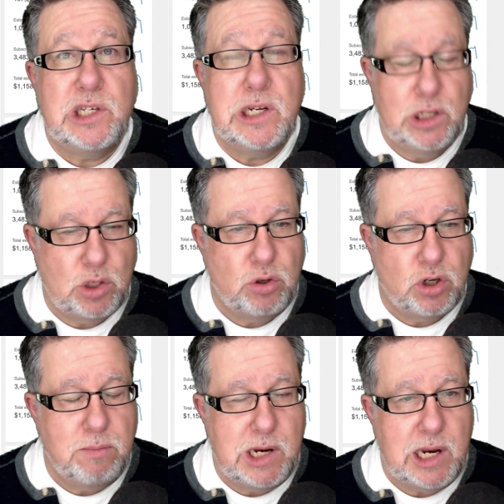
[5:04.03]
in
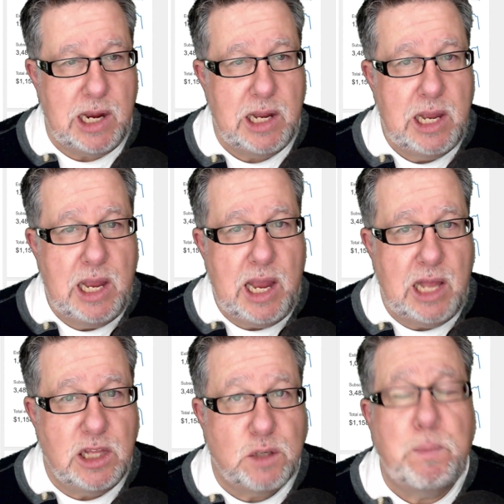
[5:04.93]
social media.
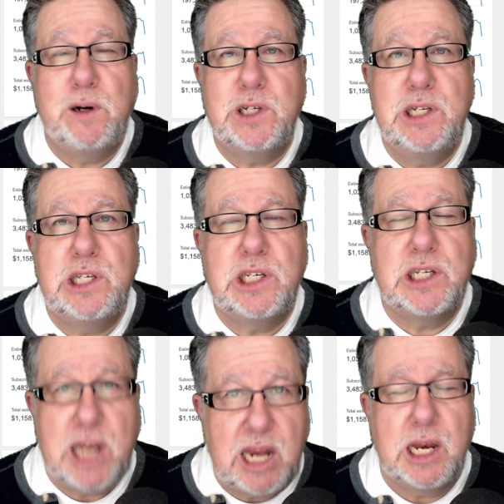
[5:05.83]
And this person
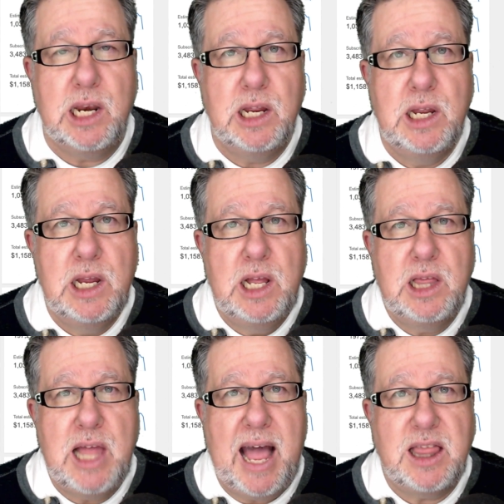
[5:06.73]
stated
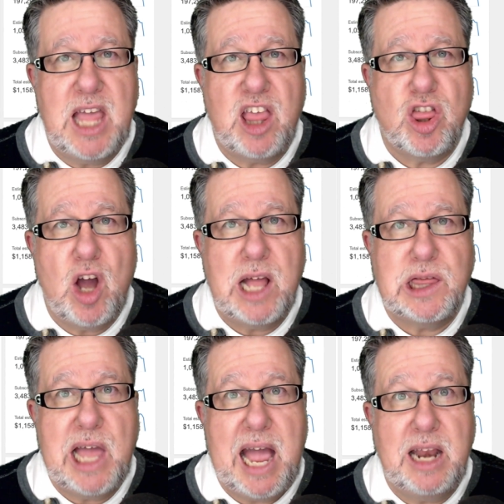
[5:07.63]
that they thought
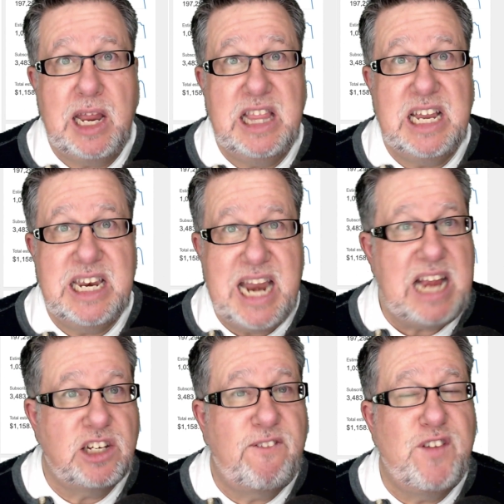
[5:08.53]
that in the
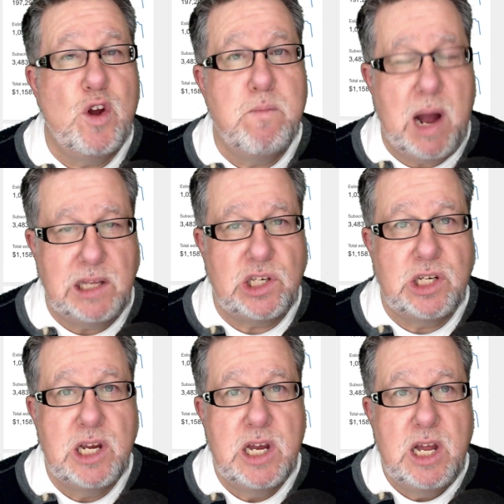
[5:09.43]
next few months
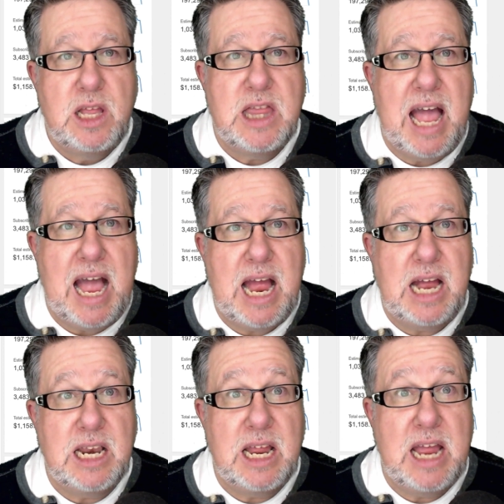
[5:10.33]

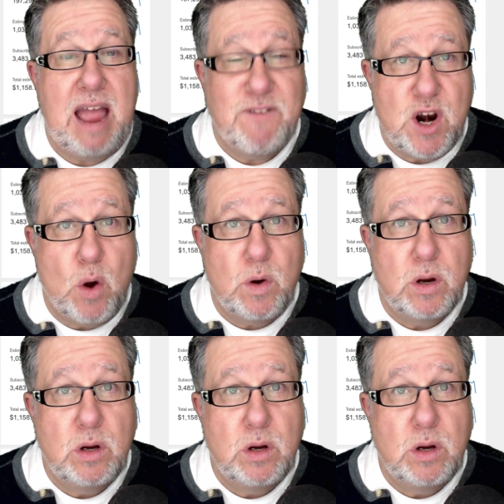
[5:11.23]
that that